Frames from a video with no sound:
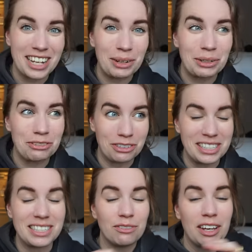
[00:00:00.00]
Our
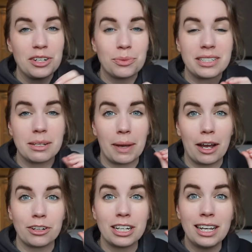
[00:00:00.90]
first event was
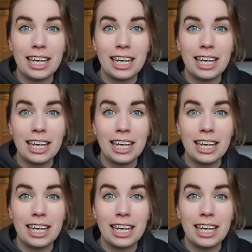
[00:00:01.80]
about